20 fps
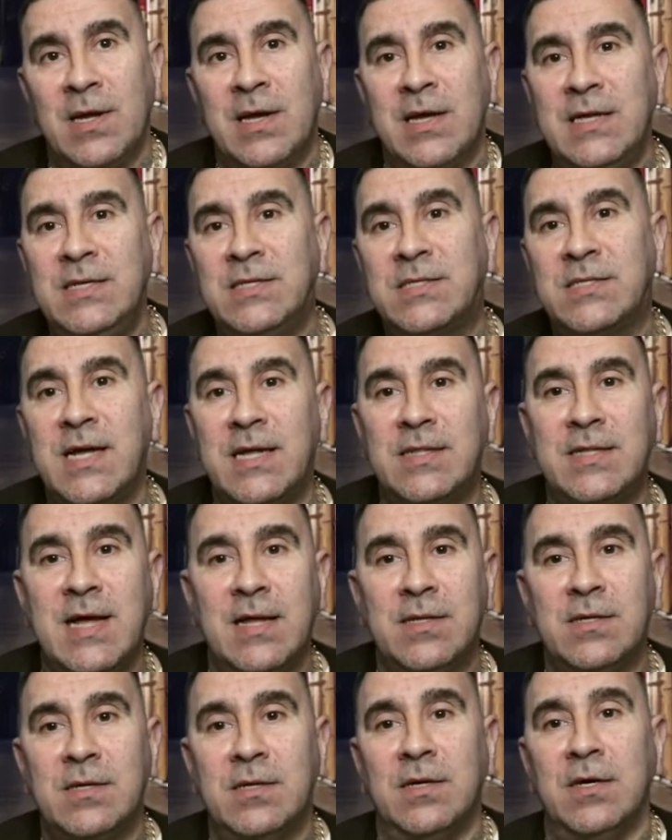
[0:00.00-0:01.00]
He said
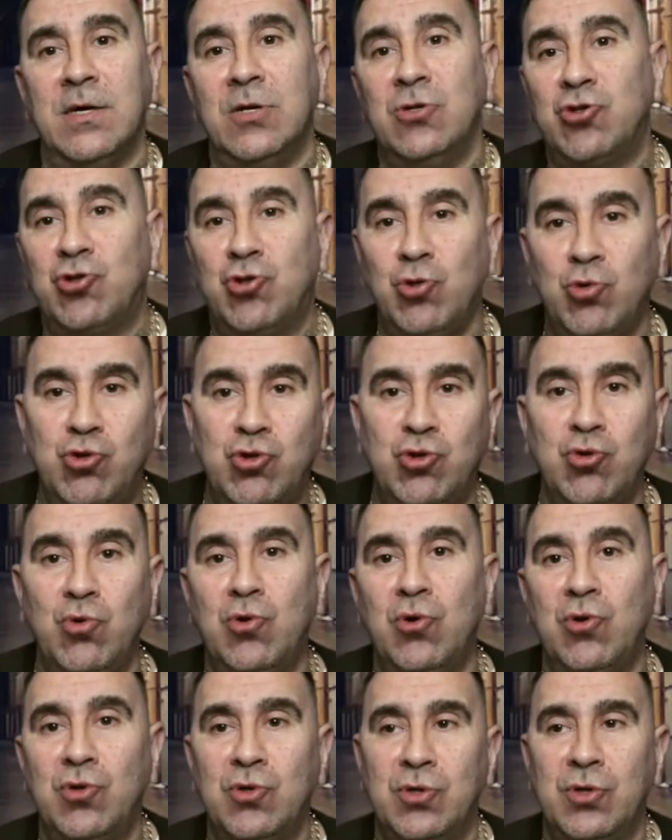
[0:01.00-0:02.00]
that the Zoot
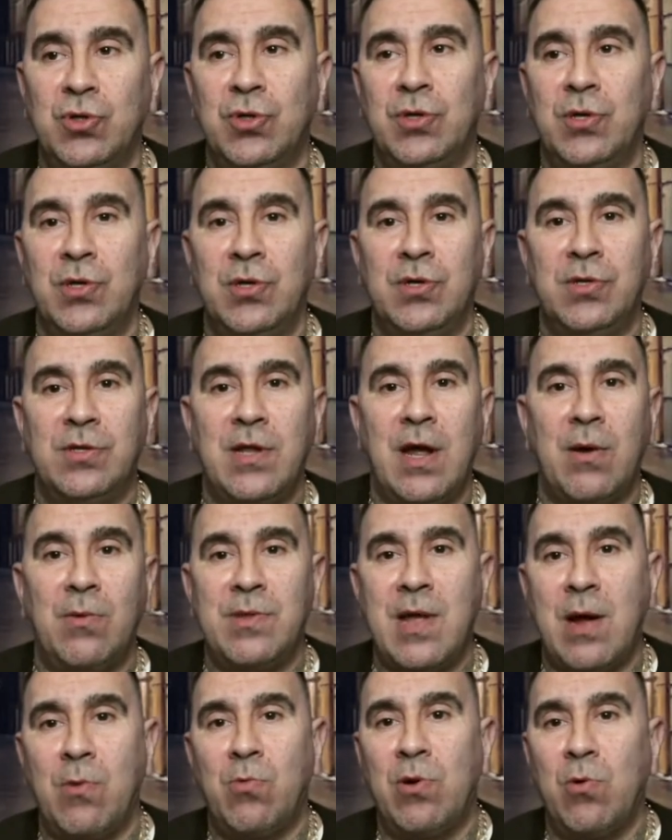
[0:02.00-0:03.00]
Suiters that
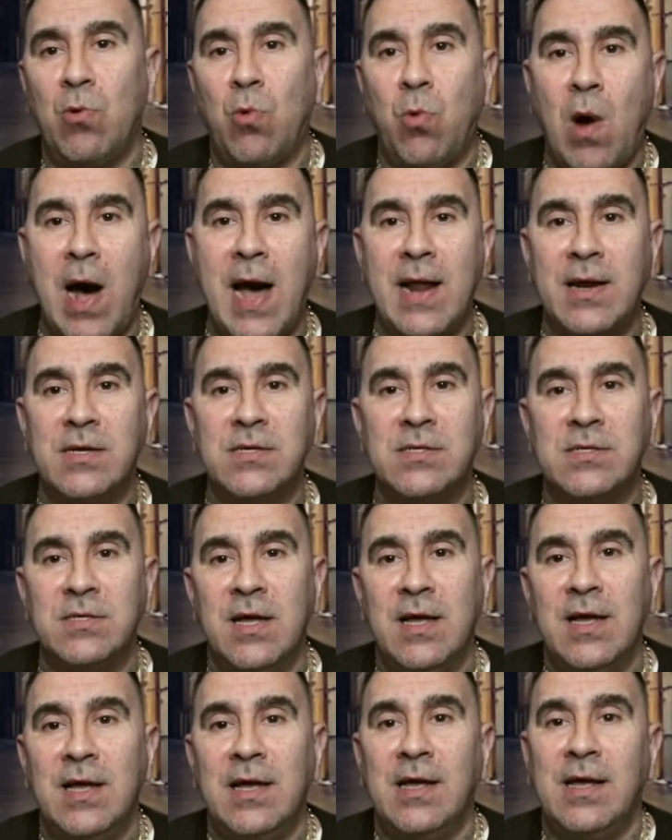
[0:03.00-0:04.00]
were in
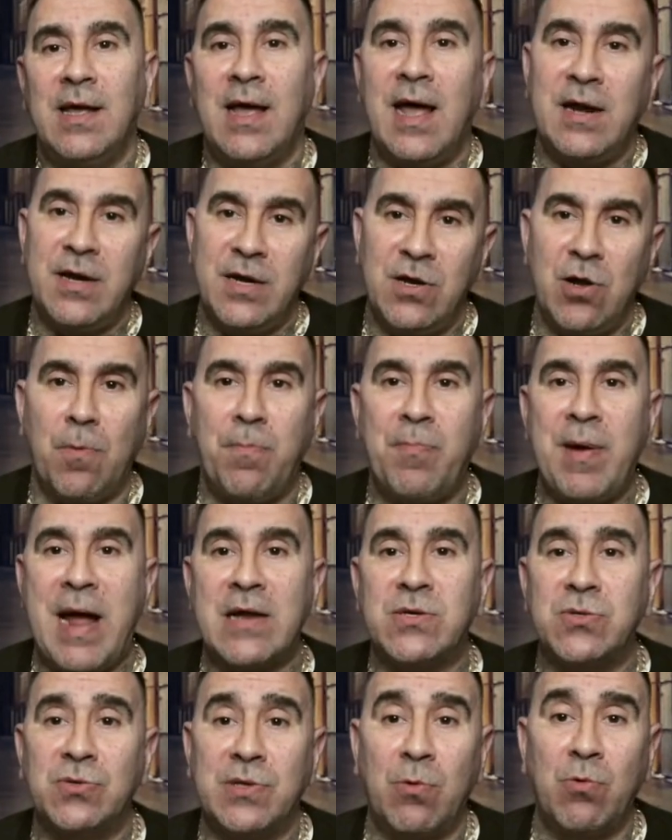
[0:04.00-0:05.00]
Juarez and in El
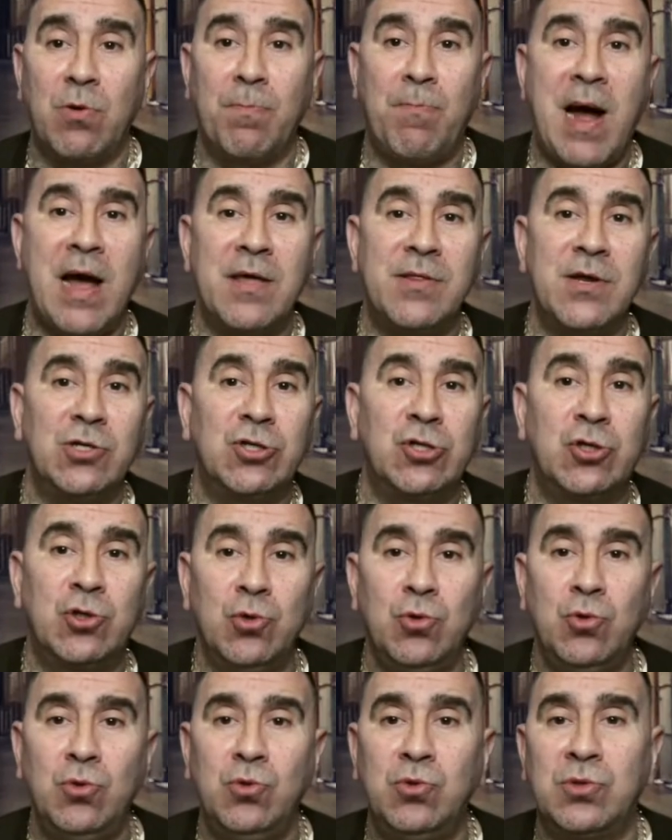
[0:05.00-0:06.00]
Paso, they would buy their
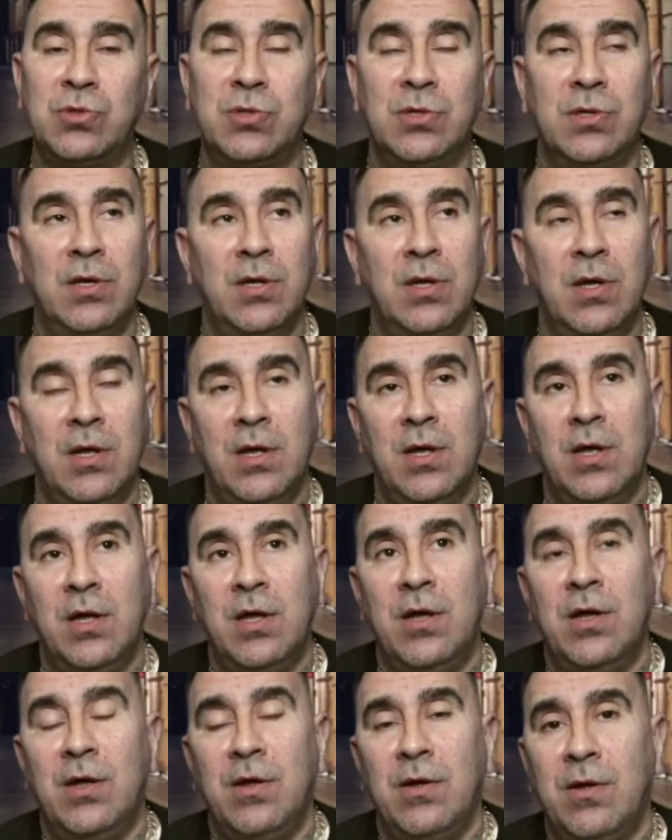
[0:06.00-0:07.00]
shoes
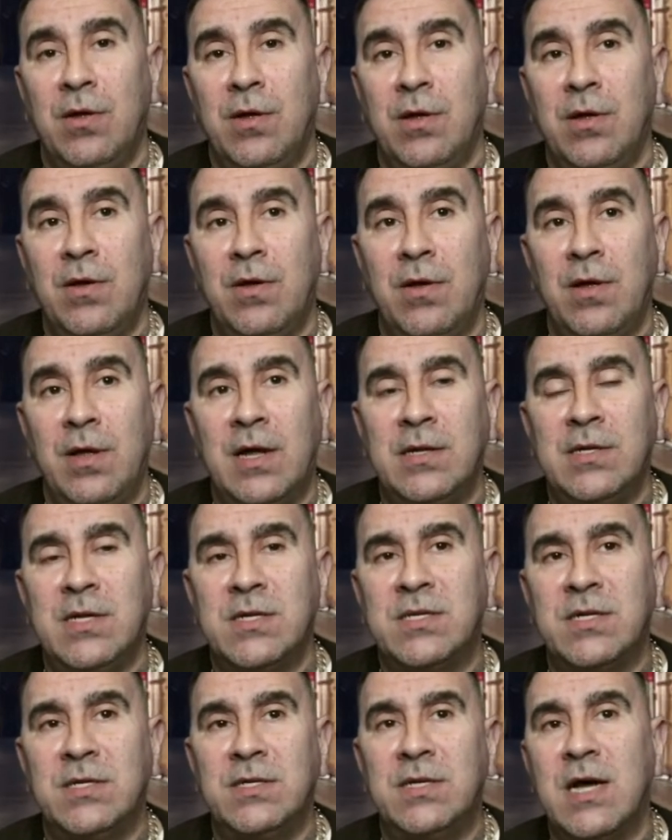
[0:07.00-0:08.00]
in
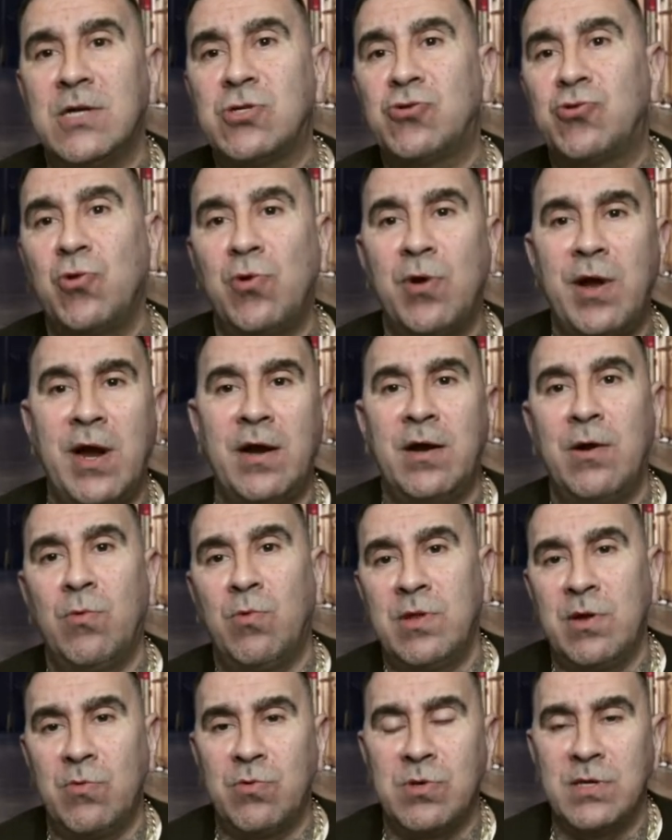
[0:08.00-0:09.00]
this industrial area
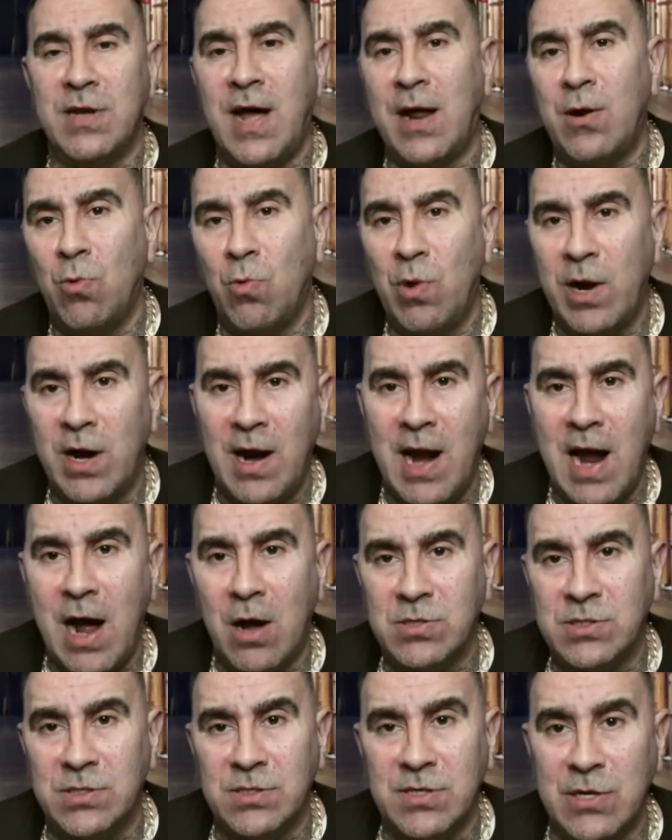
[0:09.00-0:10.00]
where there was a lot of
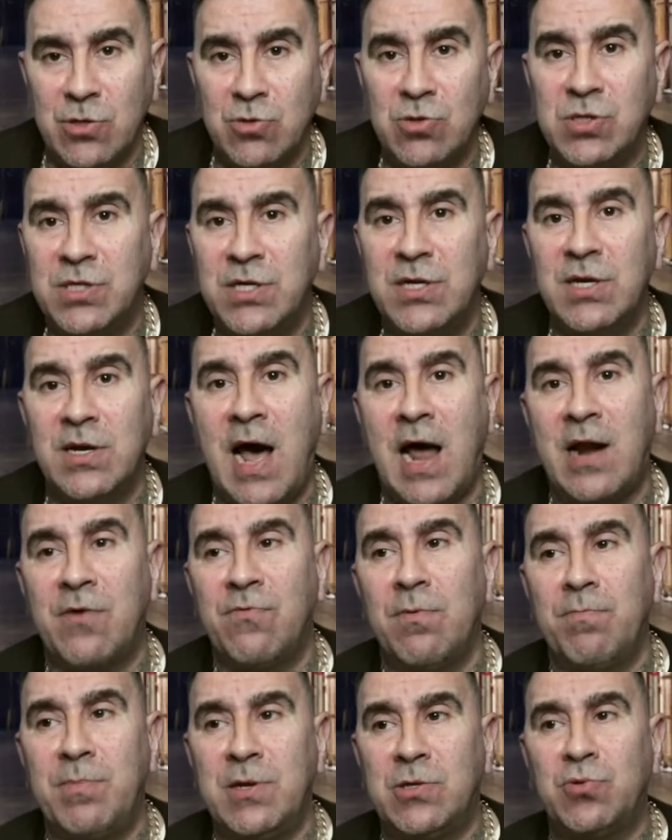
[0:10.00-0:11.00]
warehouses, and you see a lot
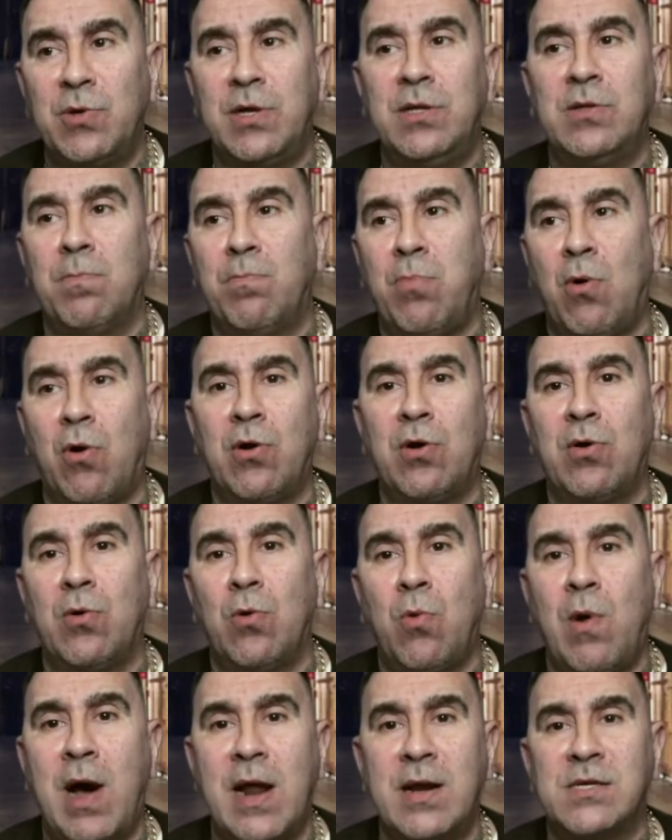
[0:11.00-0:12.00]
of them between the border
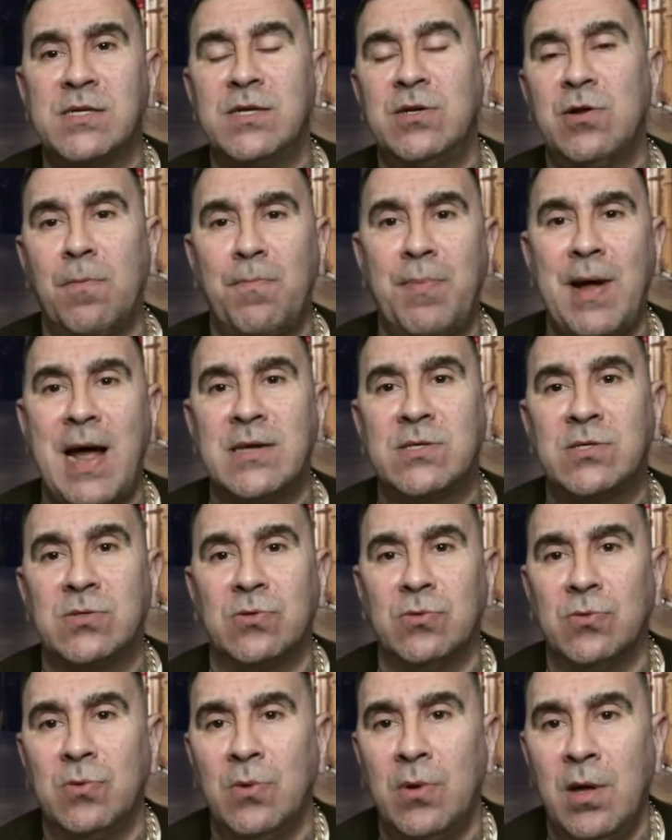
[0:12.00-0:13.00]
of Juarez and El
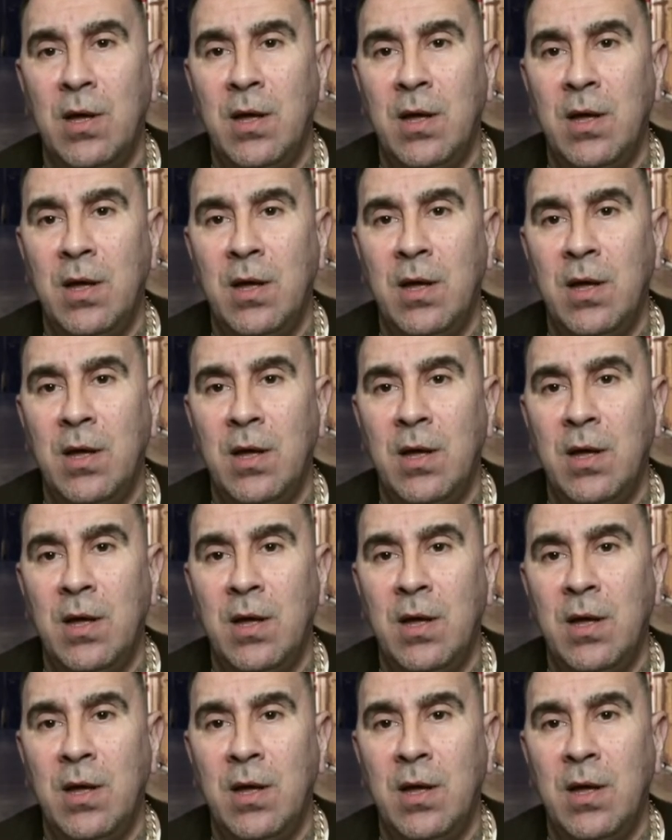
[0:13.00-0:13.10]
Paso